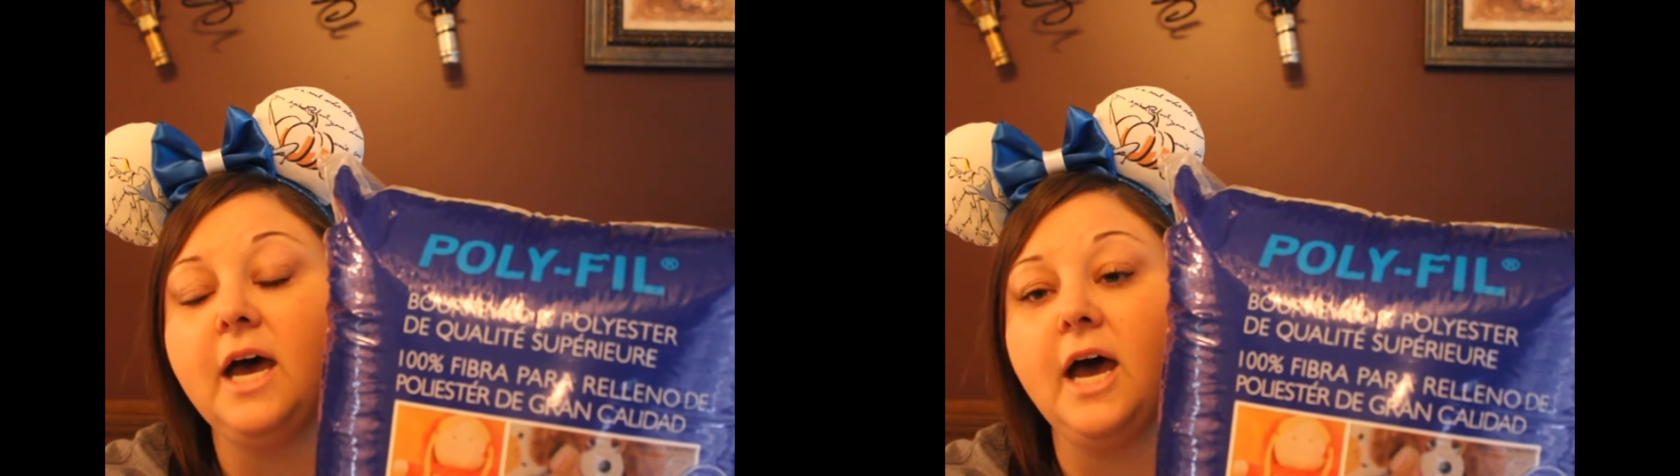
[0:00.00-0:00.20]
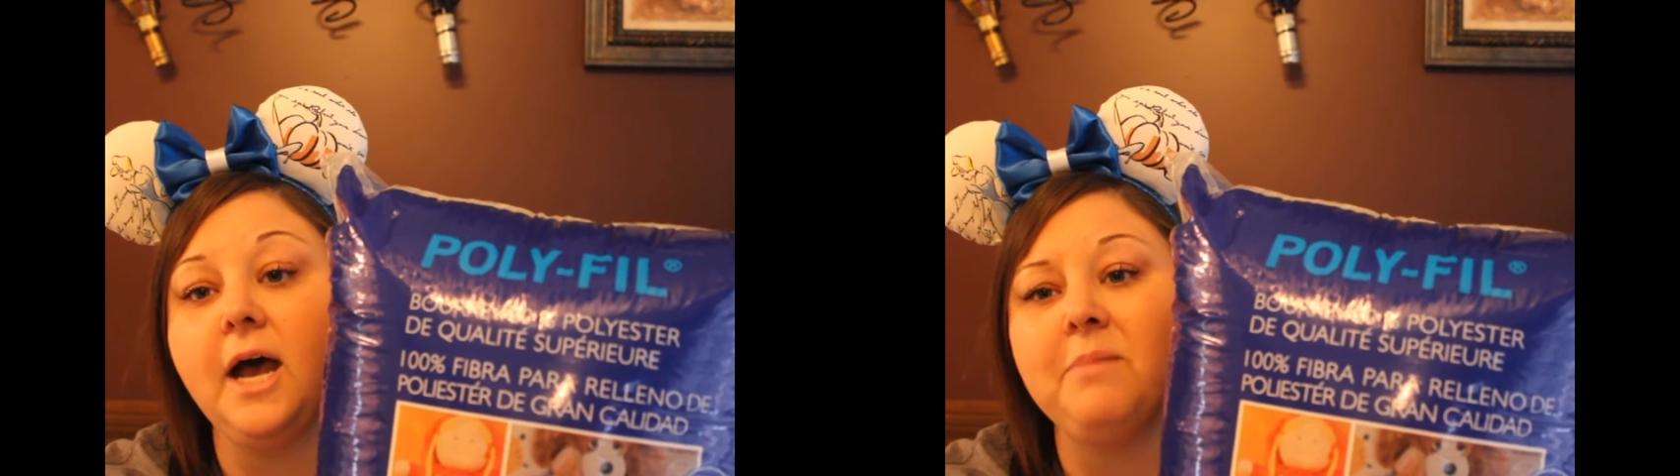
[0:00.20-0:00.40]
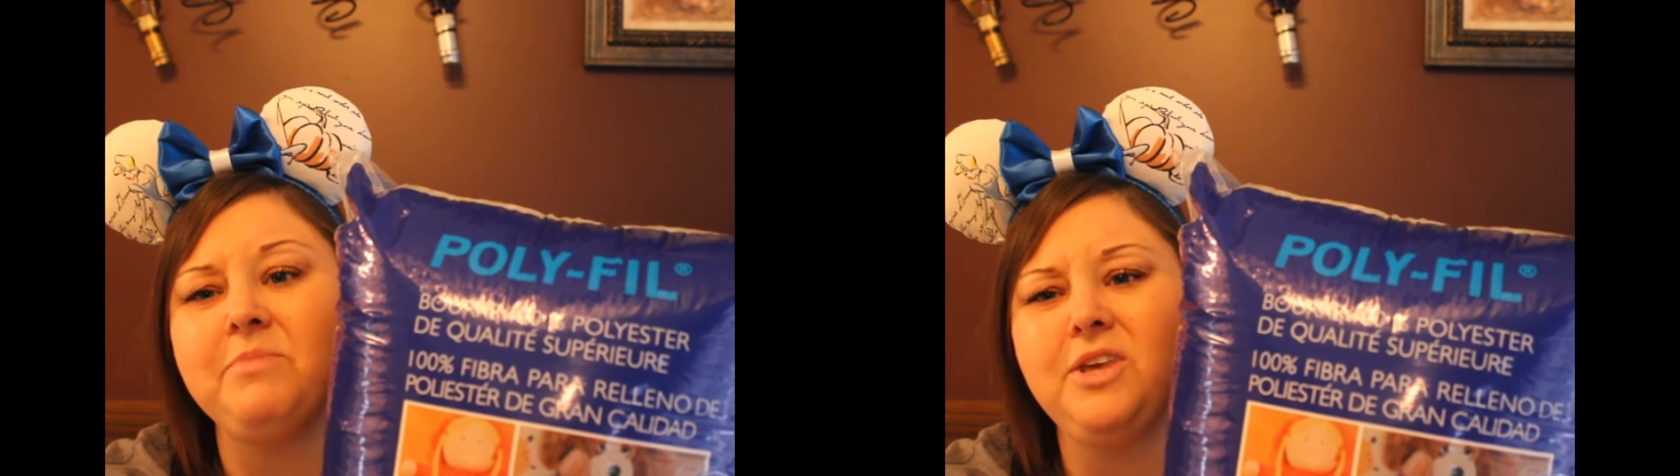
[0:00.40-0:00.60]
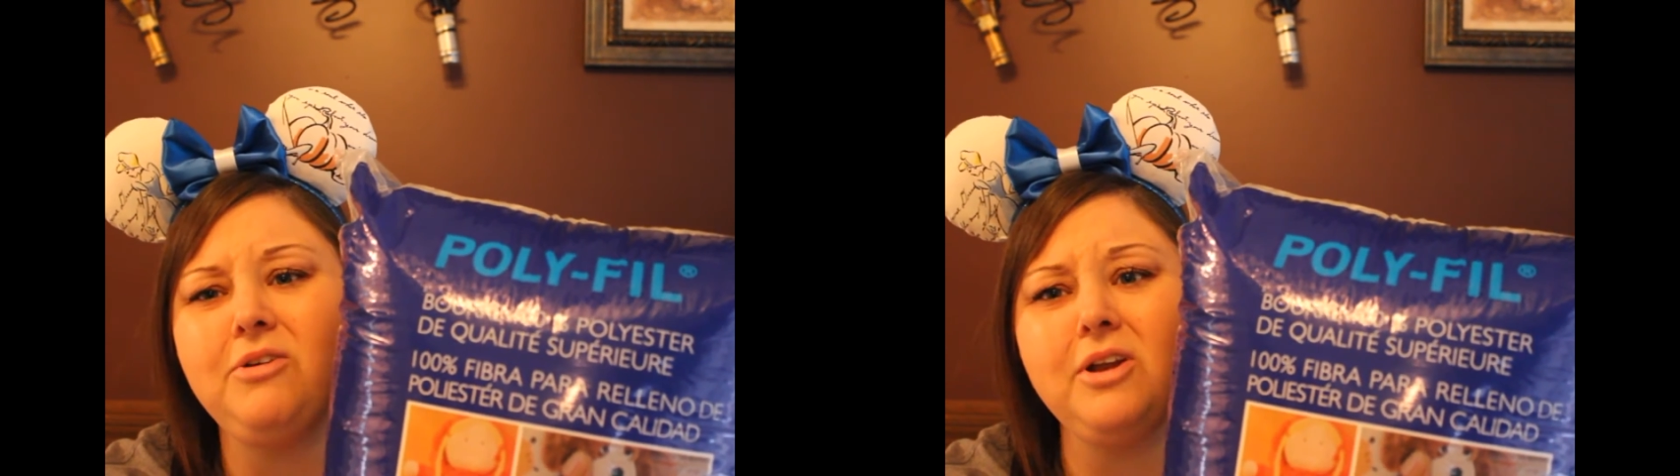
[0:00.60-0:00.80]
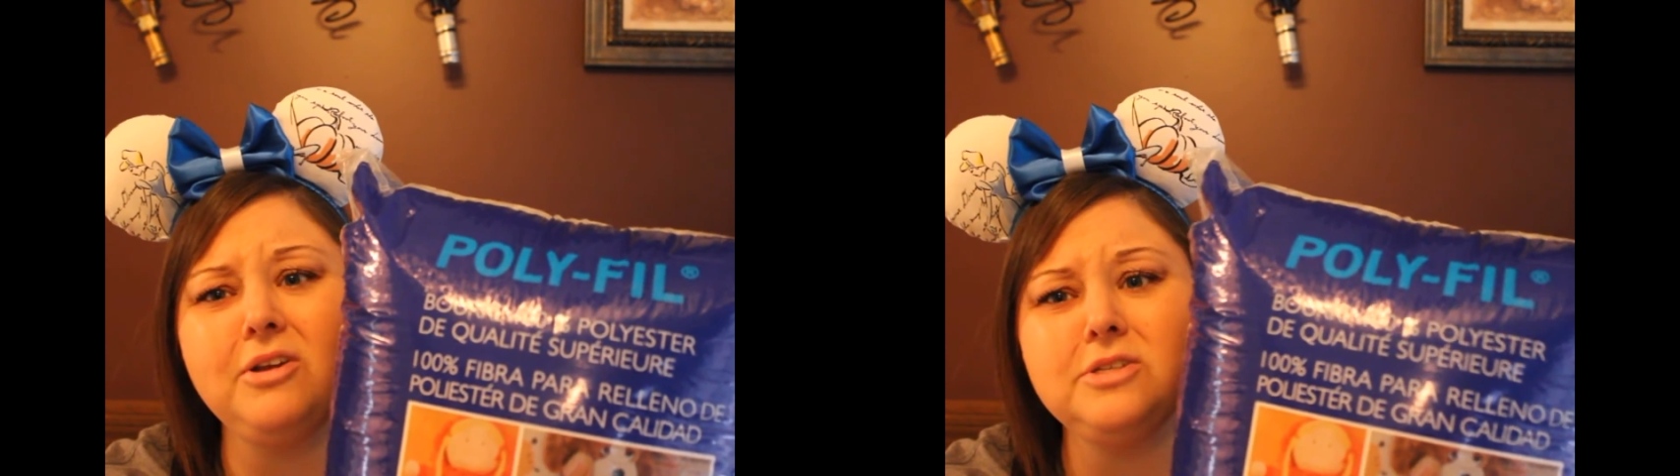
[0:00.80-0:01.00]
You
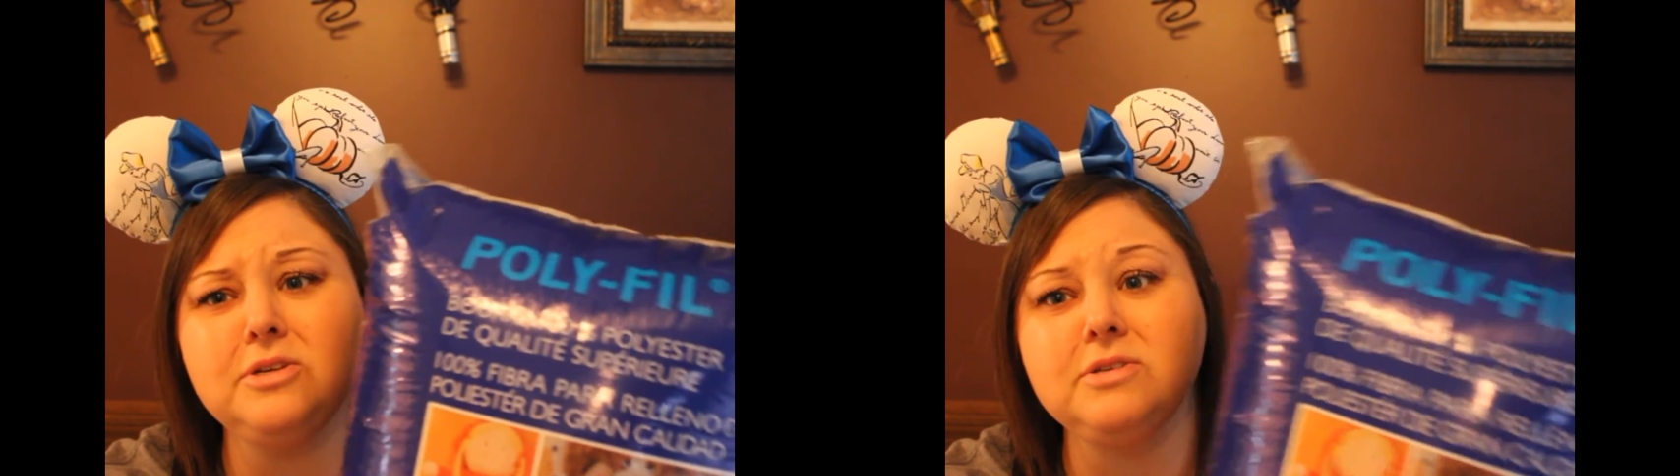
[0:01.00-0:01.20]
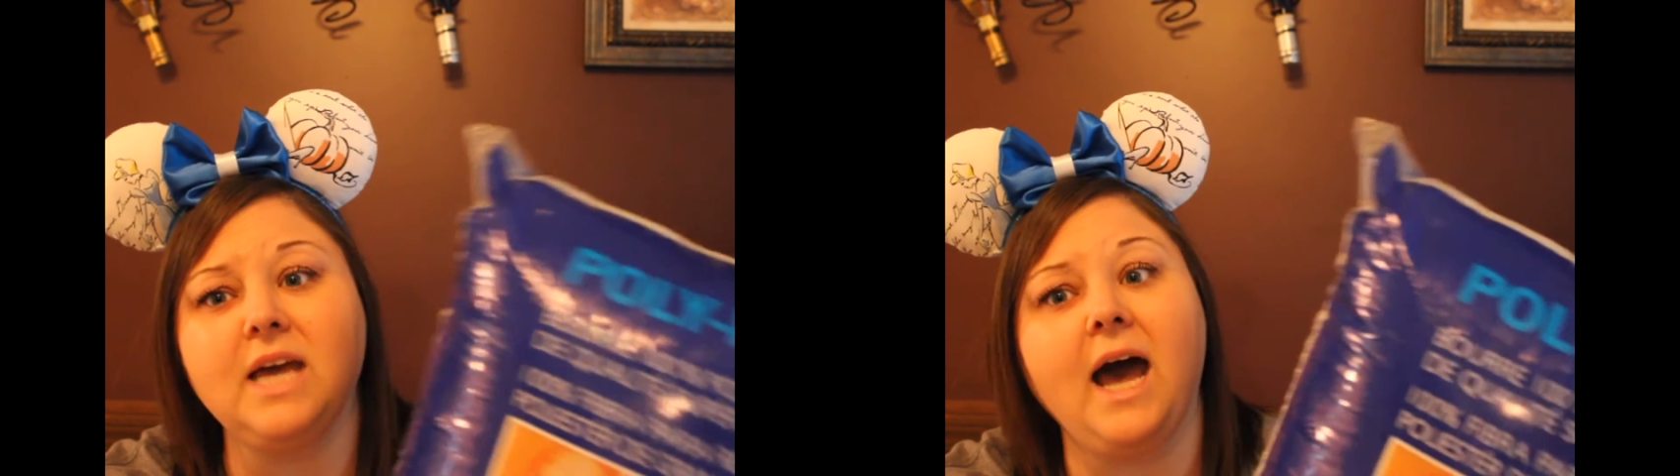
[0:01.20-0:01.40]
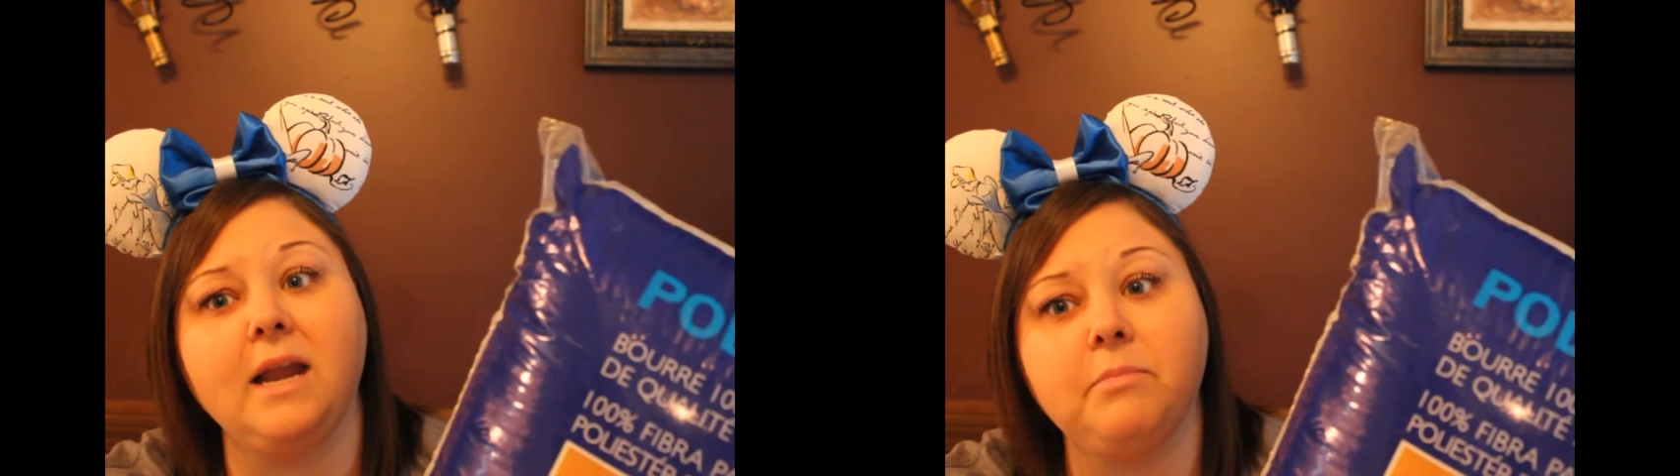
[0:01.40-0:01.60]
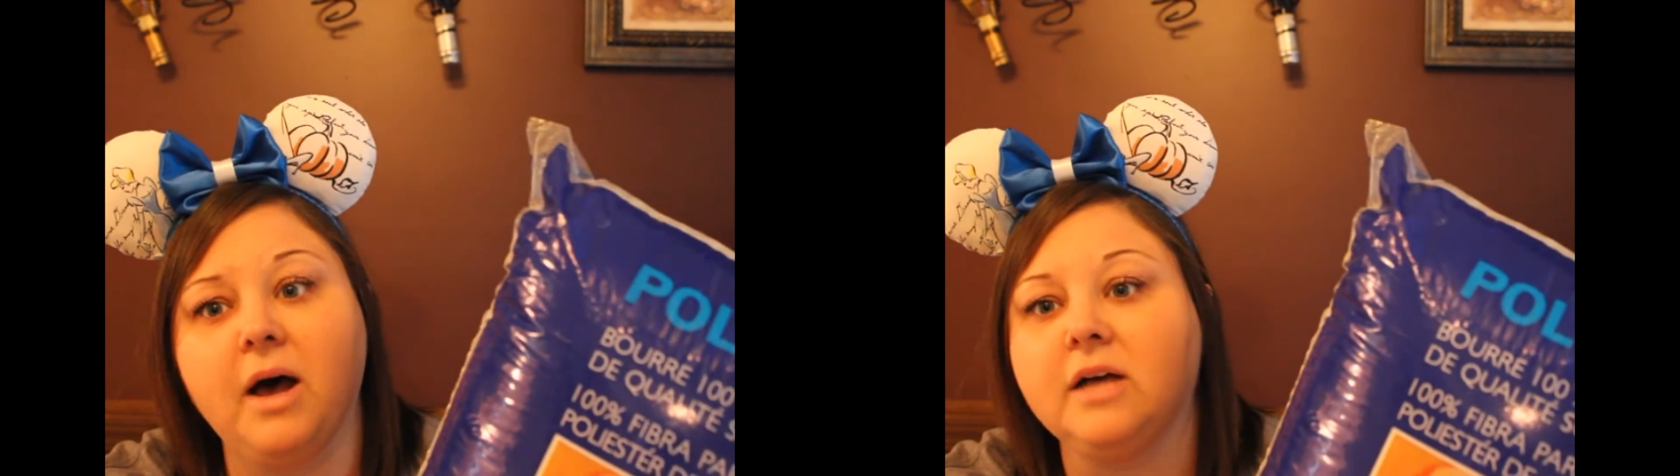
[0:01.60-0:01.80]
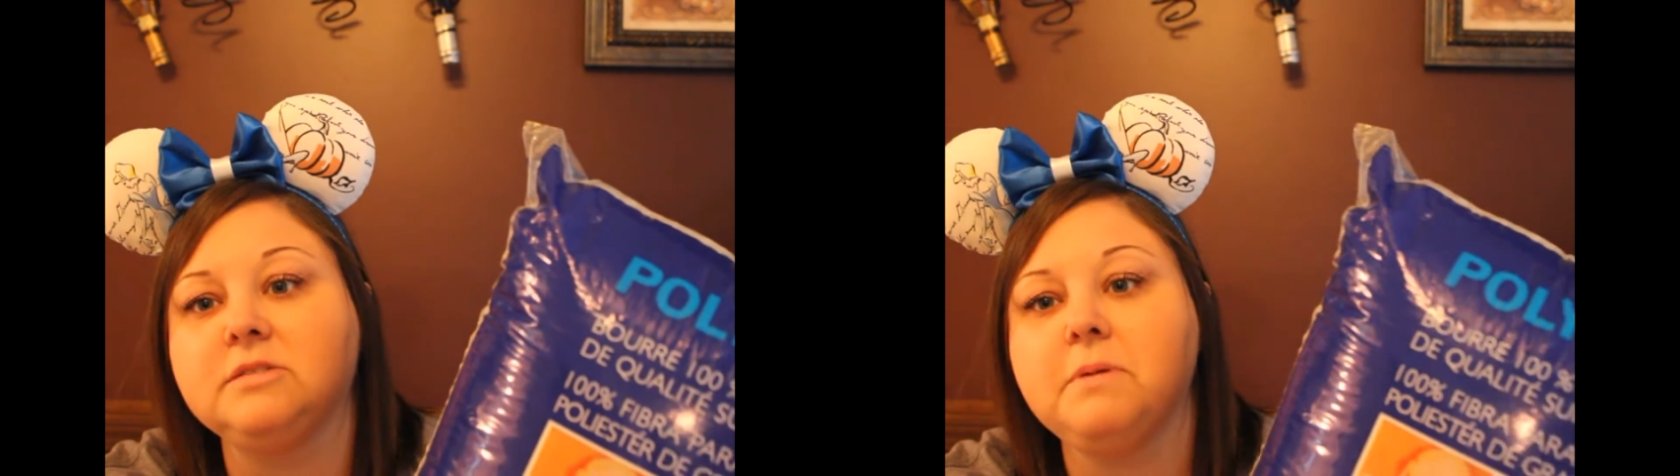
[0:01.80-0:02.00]
could also use cotton balls,